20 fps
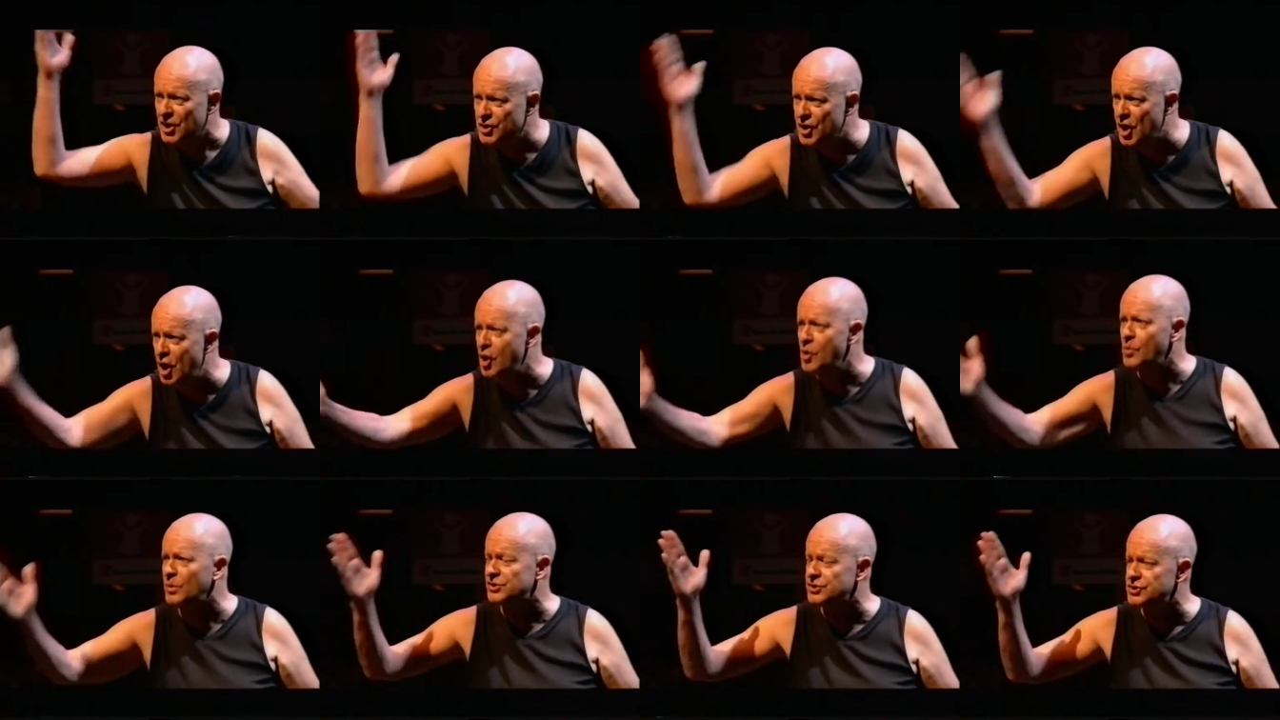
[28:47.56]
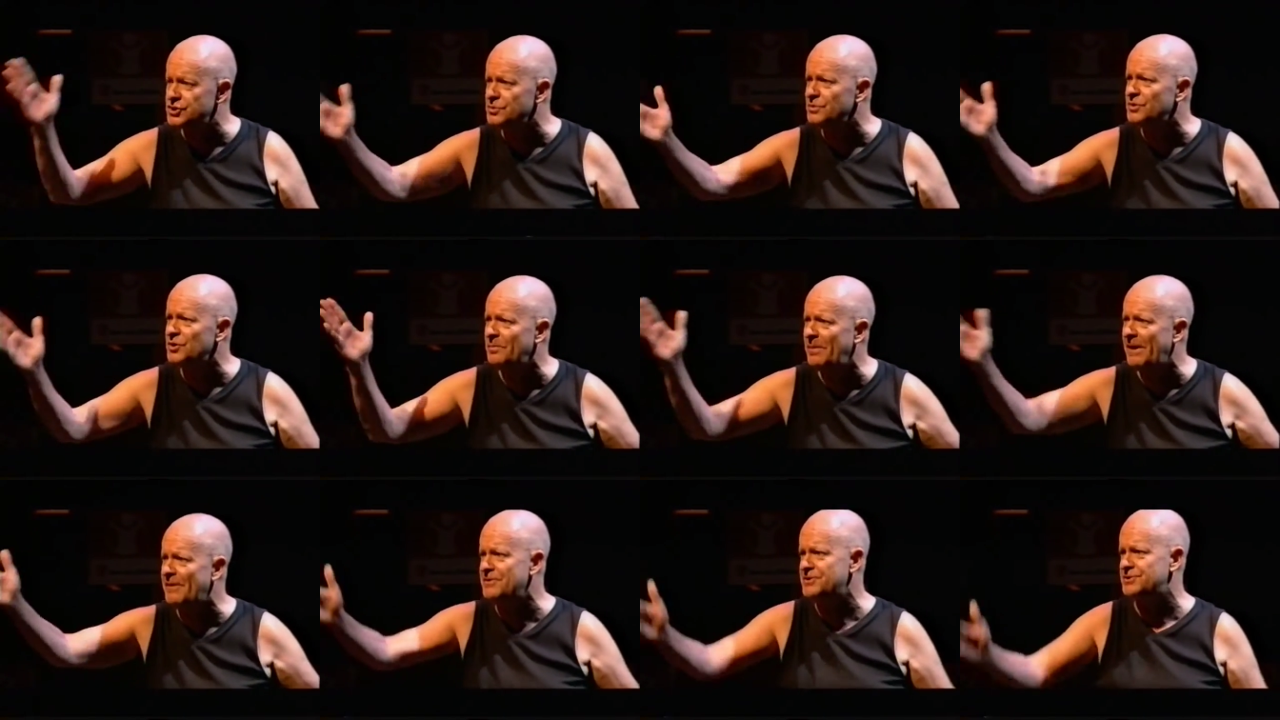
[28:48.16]
know what to do with your
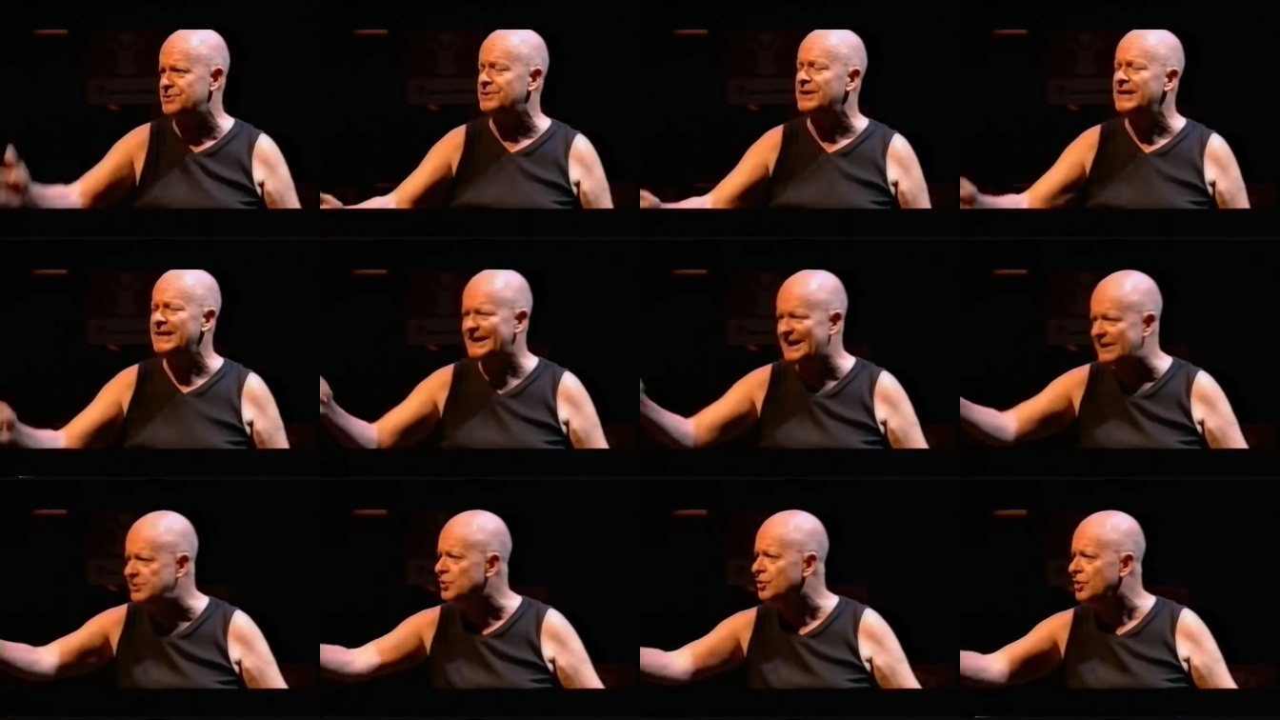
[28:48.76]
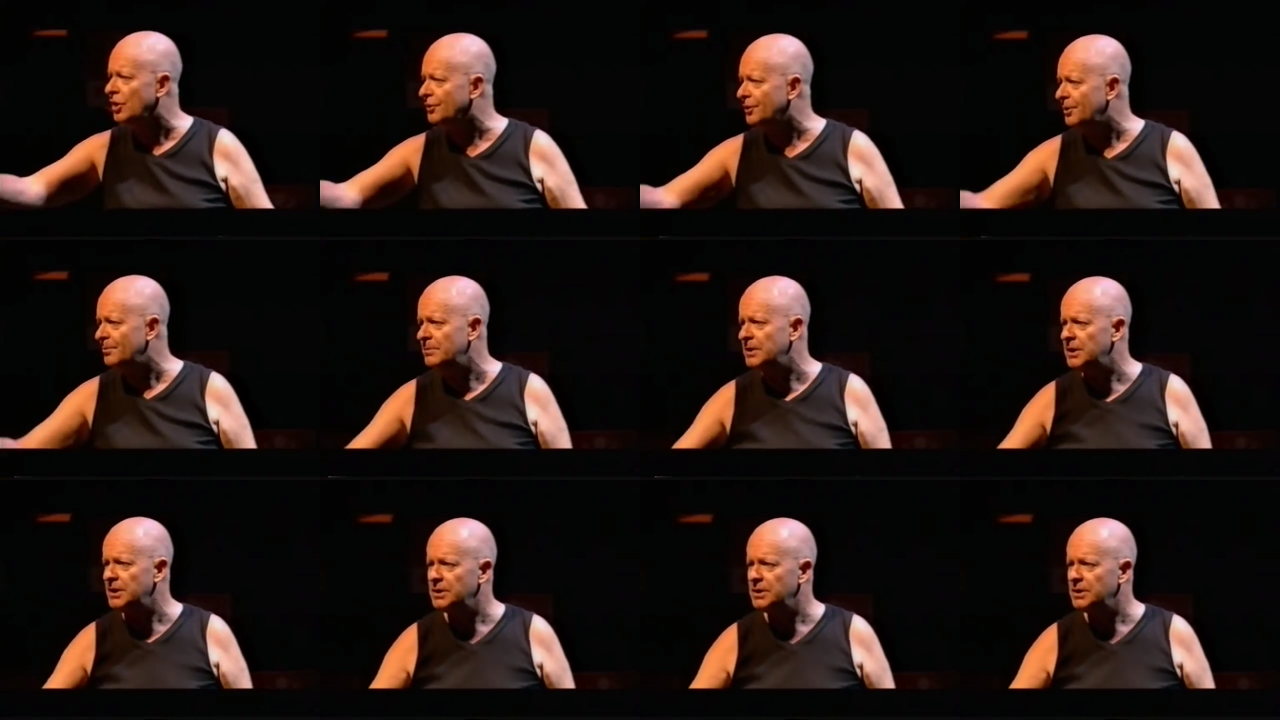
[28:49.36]
parachute. Get your condom,